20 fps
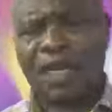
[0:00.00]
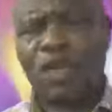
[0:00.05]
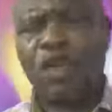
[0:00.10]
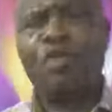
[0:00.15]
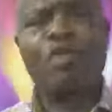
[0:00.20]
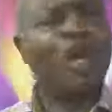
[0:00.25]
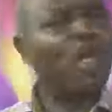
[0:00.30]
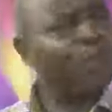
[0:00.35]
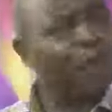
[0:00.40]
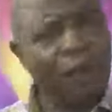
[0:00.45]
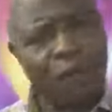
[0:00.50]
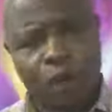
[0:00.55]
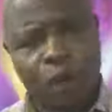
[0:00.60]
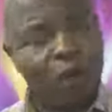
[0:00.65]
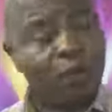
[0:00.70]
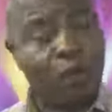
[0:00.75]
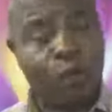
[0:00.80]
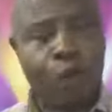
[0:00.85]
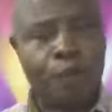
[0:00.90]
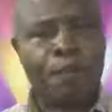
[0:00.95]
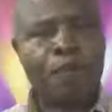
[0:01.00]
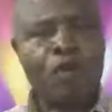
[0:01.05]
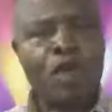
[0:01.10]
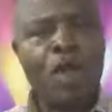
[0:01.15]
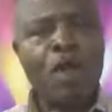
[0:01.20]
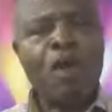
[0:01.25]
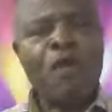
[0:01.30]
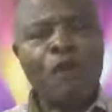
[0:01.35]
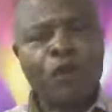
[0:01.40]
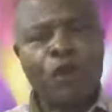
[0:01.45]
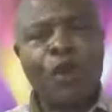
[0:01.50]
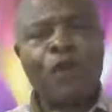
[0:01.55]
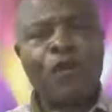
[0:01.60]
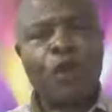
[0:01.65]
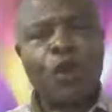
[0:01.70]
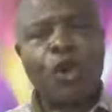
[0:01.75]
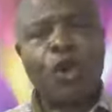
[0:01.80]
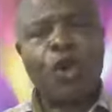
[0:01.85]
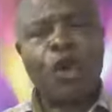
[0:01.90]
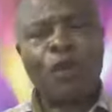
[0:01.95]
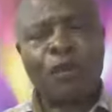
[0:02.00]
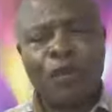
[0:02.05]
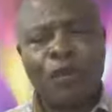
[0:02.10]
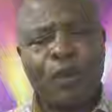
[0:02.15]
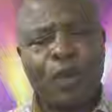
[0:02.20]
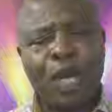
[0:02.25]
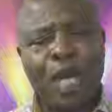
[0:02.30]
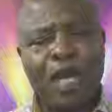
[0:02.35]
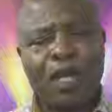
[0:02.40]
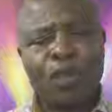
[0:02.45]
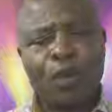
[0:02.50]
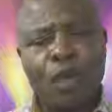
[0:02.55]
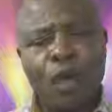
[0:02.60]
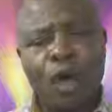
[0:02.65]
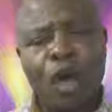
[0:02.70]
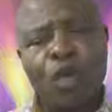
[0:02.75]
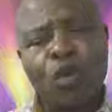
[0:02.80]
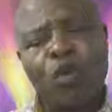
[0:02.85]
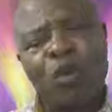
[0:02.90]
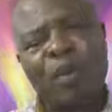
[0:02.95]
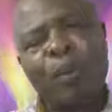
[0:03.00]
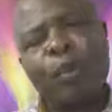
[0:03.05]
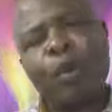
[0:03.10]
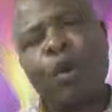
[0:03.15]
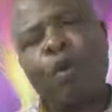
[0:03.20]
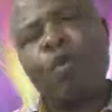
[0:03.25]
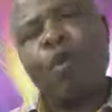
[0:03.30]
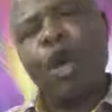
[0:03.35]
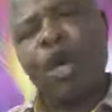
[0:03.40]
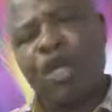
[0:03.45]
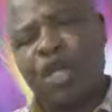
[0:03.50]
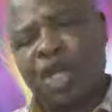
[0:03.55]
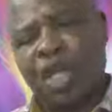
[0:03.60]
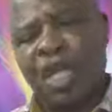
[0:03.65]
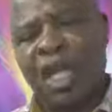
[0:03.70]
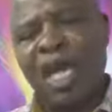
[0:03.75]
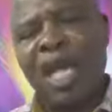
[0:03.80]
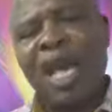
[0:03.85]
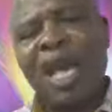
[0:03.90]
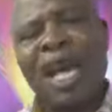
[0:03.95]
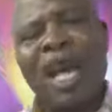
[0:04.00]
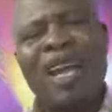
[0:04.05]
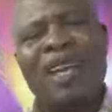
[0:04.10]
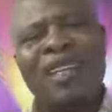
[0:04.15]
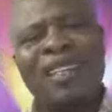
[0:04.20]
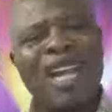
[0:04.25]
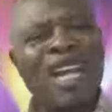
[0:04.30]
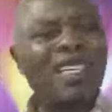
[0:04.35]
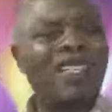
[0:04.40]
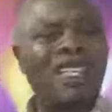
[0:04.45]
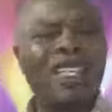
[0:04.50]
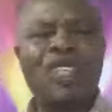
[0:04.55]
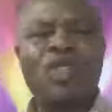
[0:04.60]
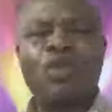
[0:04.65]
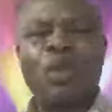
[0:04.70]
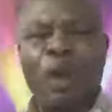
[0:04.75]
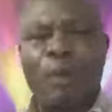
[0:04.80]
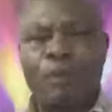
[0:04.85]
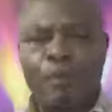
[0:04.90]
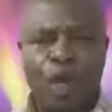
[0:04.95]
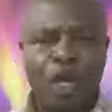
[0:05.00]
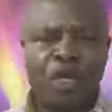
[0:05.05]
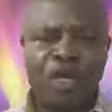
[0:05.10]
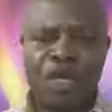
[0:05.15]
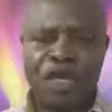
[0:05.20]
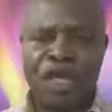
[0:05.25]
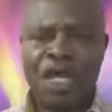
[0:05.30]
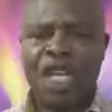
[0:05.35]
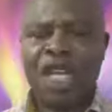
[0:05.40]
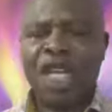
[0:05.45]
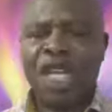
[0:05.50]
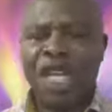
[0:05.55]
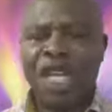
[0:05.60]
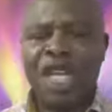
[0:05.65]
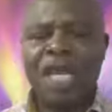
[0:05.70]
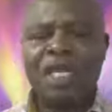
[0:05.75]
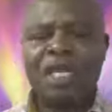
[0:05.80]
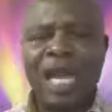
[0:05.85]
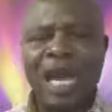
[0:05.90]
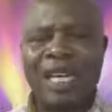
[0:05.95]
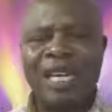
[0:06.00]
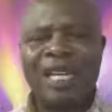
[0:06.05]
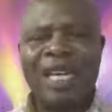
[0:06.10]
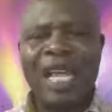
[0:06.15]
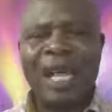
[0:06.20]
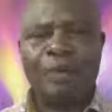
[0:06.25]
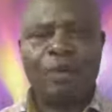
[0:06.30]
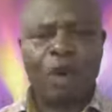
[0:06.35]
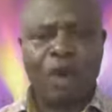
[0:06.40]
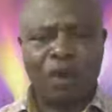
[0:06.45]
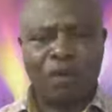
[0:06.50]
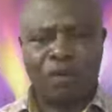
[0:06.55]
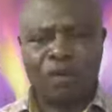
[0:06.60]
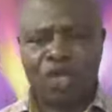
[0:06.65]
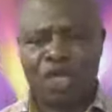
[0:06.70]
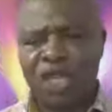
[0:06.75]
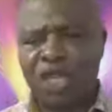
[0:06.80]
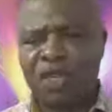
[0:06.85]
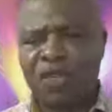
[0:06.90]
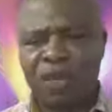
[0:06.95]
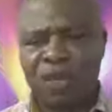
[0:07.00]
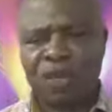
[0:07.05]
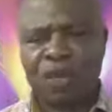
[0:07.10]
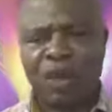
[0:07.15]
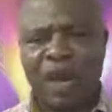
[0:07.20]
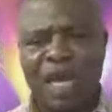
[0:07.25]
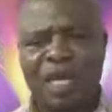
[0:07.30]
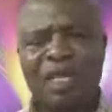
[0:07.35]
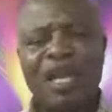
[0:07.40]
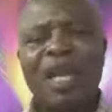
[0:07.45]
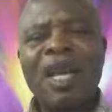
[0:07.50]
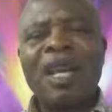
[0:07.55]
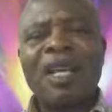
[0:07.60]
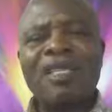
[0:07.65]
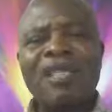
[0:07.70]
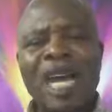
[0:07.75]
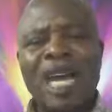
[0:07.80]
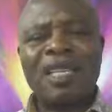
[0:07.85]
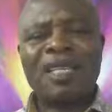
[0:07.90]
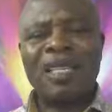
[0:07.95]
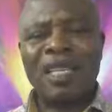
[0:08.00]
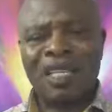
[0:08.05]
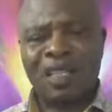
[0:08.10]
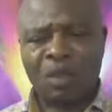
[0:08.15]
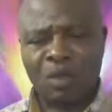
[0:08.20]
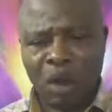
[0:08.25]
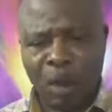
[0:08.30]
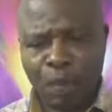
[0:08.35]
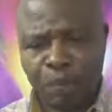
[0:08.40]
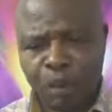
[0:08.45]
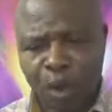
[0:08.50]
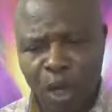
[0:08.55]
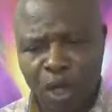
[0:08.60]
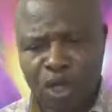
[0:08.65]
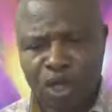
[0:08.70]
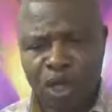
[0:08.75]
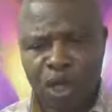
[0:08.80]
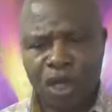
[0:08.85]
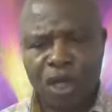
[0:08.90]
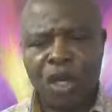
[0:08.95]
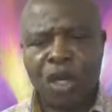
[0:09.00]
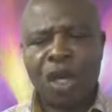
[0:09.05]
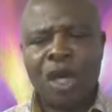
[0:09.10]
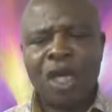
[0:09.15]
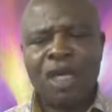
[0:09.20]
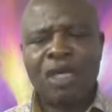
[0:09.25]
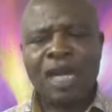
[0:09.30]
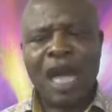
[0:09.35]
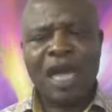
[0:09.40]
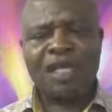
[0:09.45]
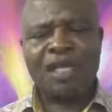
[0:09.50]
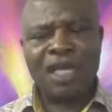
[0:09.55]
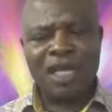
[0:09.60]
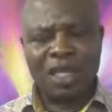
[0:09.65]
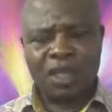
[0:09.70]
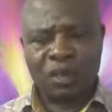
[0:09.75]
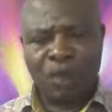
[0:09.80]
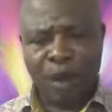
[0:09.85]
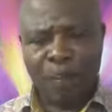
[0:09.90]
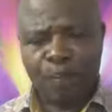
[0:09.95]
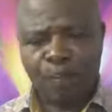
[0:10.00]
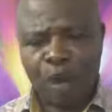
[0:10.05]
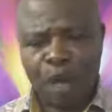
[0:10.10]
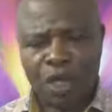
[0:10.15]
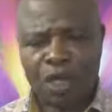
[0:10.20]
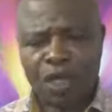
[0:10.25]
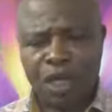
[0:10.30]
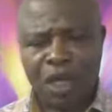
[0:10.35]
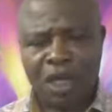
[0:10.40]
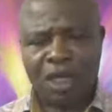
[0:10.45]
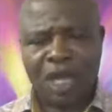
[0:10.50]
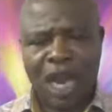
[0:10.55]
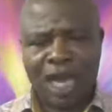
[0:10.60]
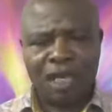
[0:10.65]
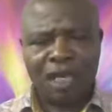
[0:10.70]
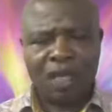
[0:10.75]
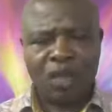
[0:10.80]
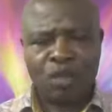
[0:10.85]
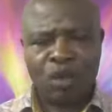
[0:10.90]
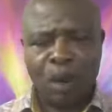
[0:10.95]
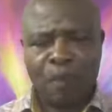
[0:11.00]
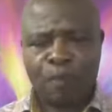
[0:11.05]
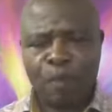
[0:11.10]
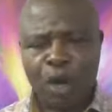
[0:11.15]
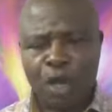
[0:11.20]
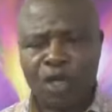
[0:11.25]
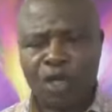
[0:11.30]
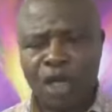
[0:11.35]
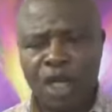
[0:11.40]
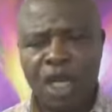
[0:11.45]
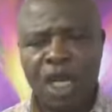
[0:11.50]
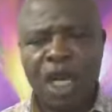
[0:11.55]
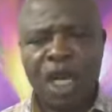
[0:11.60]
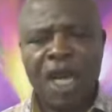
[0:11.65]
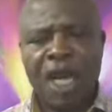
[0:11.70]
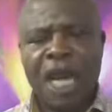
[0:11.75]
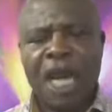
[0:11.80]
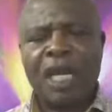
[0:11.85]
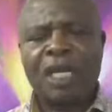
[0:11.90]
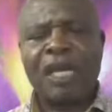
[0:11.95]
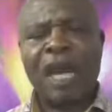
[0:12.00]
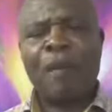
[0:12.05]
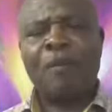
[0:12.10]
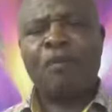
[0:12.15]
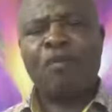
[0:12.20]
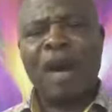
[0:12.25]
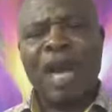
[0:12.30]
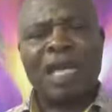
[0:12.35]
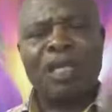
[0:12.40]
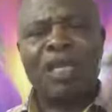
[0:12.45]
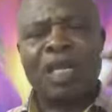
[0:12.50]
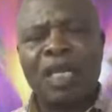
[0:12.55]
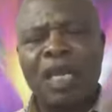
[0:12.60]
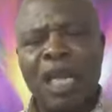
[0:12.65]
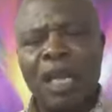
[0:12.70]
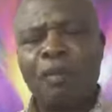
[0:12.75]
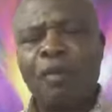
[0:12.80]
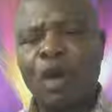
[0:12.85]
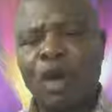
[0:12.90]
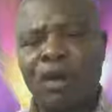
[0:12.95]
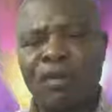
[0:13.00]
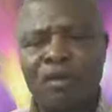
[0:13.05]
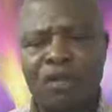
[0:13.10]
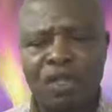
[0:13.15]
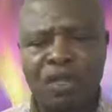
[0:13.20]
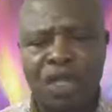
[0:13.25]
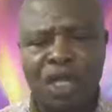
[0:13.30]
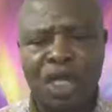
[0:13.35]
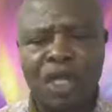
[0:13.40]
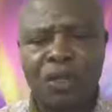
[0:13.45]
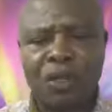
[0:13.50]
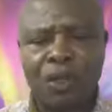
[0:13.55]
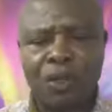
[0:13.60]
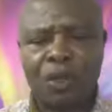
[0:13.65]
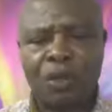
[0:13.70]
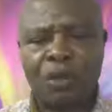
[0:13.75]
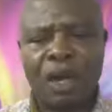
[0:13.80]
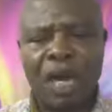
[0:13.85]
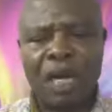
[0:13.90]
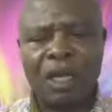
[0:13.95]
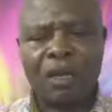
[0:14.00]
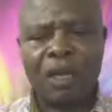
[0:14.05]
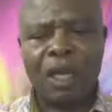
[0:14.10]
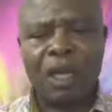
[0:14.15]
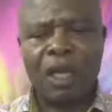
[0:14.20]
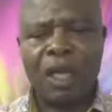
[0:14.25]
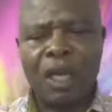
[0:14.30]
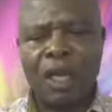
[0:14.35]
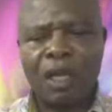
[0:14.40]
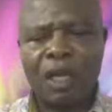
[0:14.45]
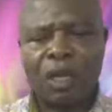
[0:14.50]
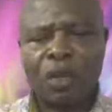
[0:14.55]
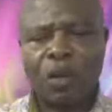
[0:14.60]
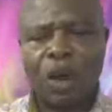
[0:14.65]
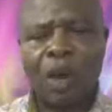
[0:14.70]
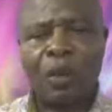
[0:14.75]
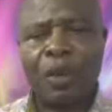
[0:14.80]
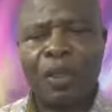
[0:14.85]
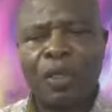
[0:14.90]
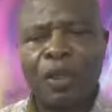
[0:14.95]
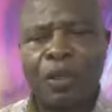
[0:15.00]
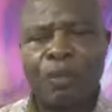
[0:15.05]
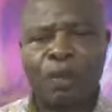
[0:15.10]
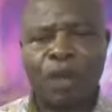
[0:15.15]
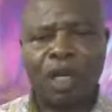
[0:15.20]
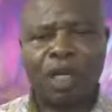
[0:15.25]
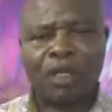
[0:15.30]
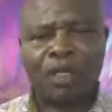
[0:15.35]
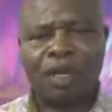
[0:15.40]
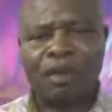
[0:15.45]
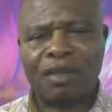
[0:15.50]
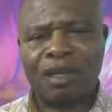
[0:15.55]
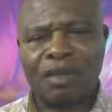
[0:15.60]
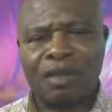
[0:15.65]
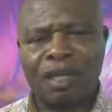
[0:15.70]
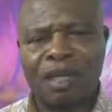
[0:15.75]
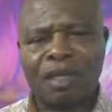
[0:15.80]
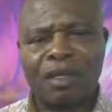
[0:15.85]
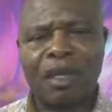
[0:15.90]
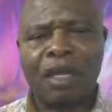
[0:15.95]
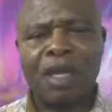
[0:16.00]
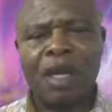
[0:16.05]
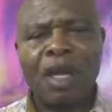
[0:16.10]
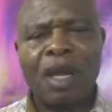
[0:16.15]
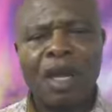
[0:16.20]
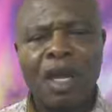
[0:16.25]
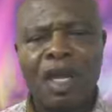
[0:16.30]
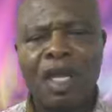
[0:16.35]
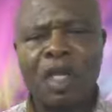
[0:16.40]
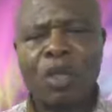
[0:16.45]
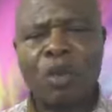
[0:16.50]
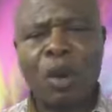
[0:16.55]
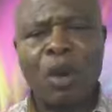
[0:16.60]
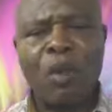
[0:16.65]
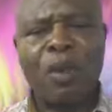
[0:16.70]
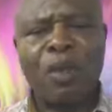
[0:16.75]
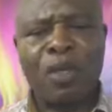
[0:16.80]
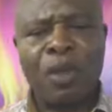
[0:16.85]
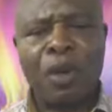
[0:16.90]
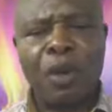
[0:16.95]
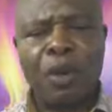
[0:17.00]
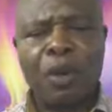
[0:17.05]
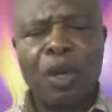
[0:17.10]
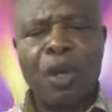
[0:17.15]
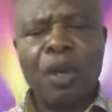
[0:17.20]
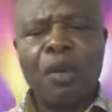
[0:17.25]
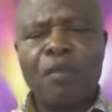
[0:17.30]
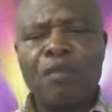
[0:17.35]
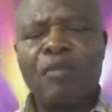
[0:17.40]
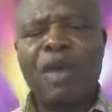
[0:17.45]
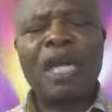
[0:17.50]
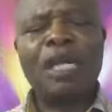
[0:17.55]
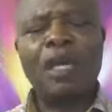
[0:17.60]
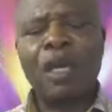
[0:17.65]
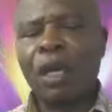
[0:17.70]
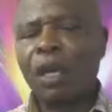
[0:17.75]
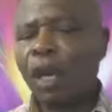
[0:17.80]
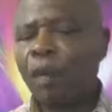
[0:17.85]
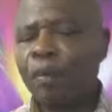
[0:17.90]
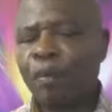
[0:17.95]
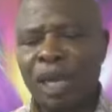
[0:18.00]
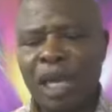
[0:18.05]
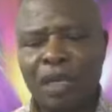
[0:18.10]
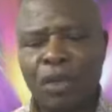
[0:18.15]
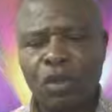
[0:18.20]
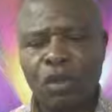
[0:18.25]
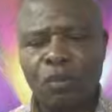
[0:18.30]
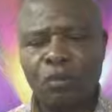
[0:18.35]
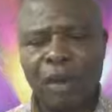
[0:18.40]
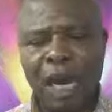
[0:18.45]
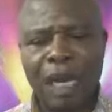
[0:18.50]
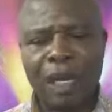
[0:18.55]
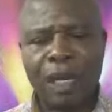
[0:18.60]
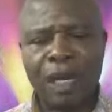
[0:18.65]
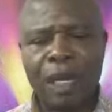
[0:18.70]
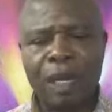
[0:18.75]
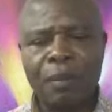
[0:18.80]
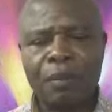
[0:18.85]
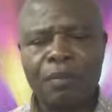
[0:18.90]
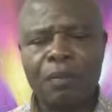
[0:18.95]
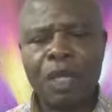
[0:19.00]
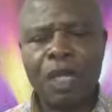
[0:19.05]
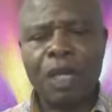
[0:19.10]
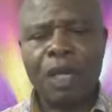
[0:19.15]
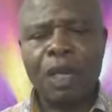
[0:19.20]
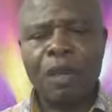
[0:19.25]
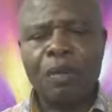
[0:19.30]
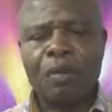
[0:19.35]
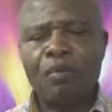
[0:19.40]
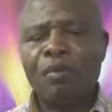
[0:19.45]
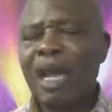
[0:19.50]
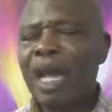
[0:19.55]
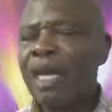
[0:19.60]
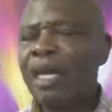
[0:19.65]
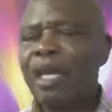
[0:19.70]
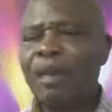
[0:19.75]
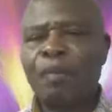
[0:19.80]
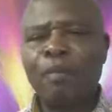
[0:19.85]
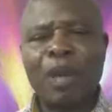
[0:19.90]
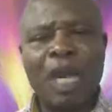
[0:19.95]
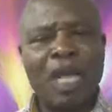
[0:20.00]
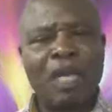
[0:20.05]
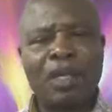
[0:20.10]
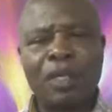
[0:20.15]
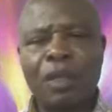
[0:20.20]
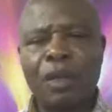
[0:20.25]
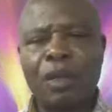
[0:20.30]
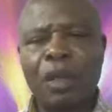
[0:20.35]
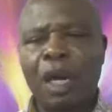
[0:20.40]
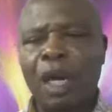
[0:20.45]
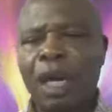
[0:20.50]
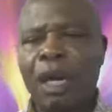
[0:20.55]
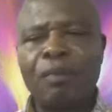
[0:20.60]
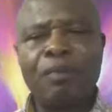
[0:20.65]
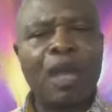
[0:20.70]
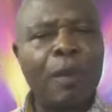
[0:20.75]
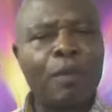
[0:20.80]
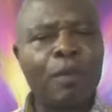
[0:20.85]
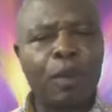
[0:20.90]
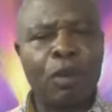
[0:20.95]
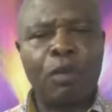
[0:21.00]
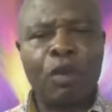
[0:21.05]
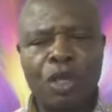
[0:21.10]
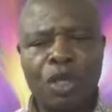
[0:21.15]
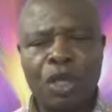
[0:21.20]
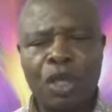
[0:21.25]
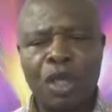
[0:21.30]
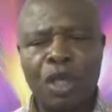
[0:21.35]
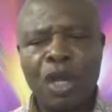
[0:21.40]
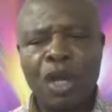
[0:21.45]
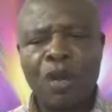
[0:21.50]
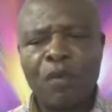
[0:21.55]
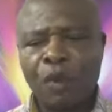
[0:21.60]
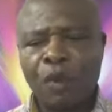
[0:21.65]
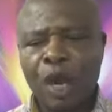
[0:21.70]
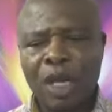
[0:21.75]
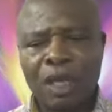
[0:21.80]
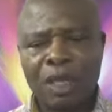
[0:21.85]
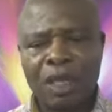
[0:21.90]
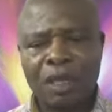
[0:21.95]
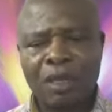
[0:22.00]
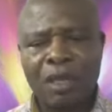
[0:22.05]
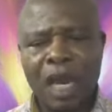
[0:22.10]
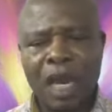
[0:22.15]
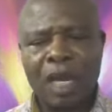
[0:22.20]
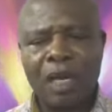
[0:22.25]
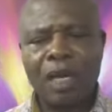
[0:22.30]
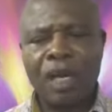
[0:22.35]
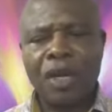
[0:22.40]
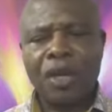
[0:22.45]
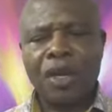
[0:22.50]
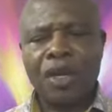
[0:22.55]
You must be fruitful. Fruitful, fruitfulness goes with promotion, and that is your portion in the name of Jesus Christ. That is your portion. That is your portion. That is your portion. In the mighty name of Jesus Christ, it is well with you, brothers and sisters. It is well with you. May the Lord bless you mightily. May he bless you. Claim that promotion, for it is done.